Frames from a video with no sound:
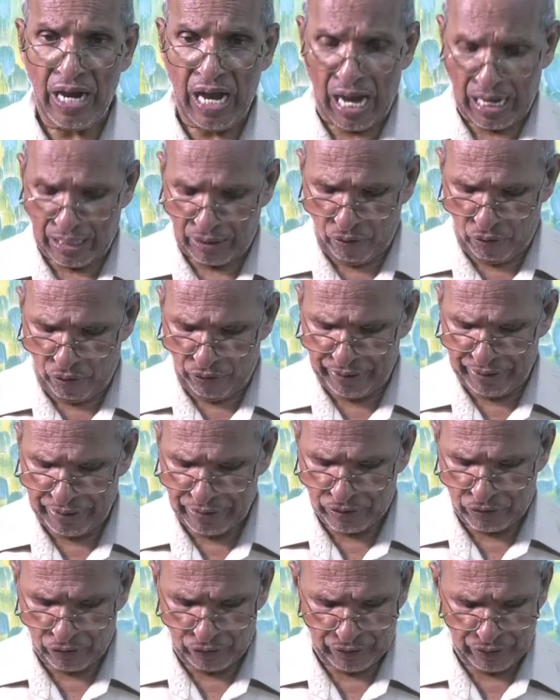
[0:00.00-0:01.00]

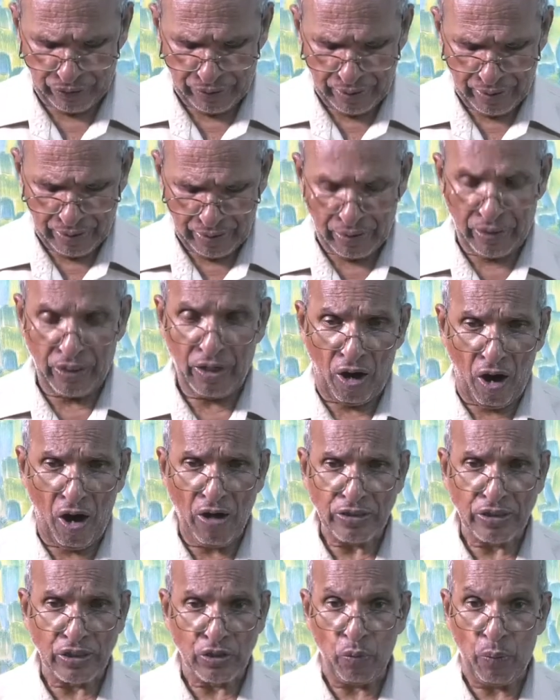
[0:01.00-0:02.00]
according to
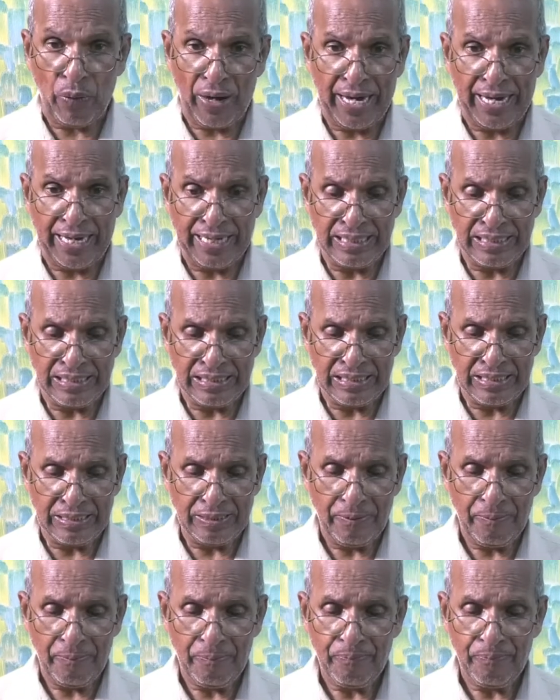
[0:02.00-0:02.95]
God's ways.